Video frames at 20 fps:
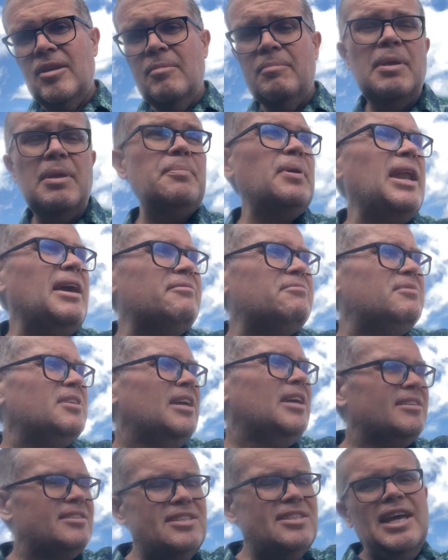People have
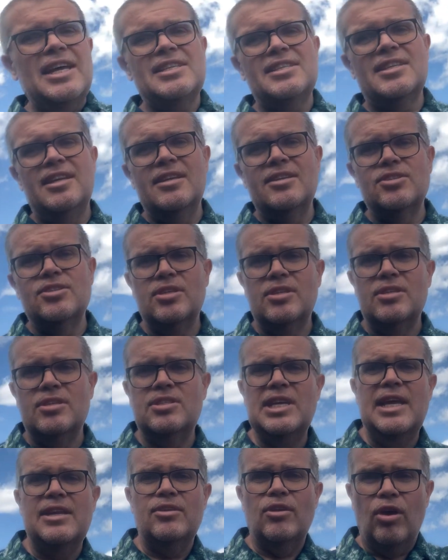Teslas and
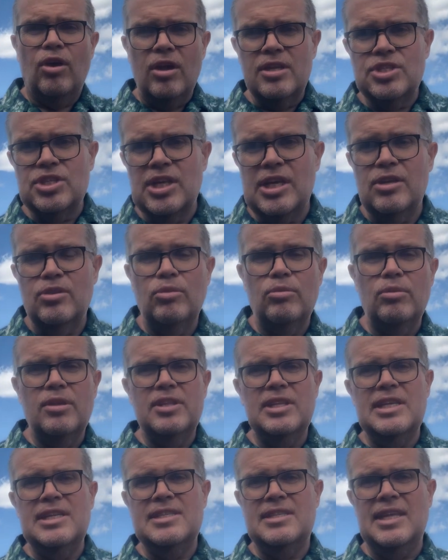technology and all of
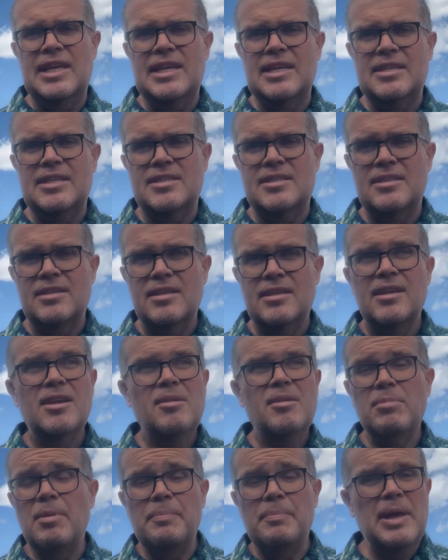these things.
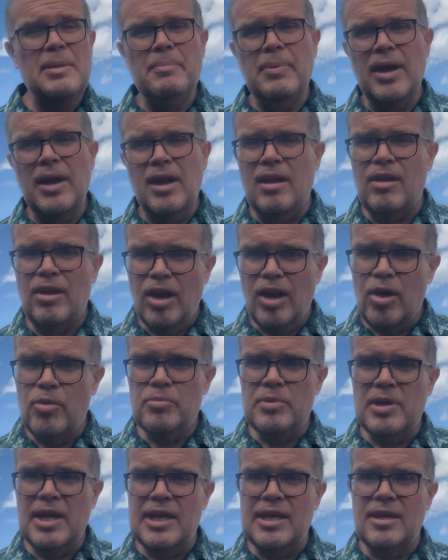But people are
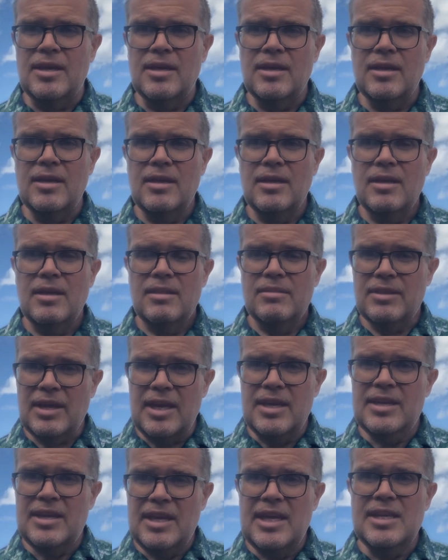lonely. They
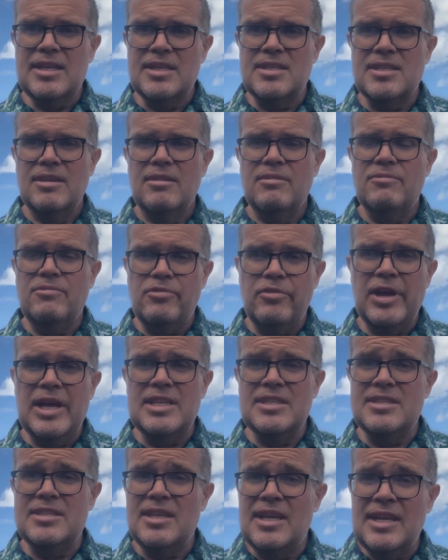need
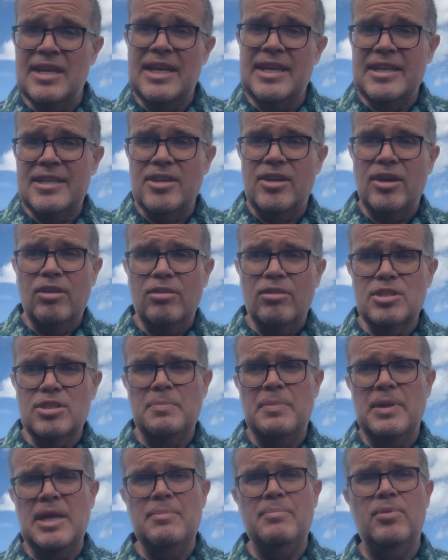friends. They need God's
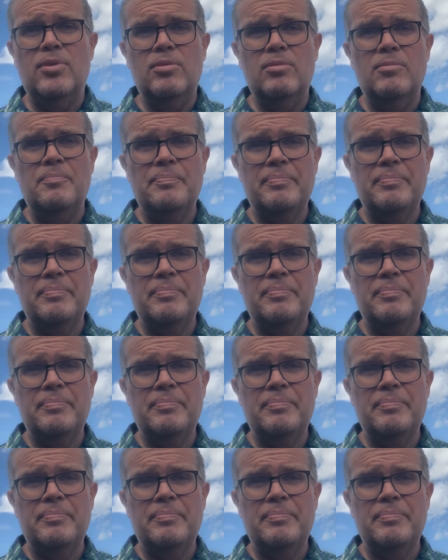people.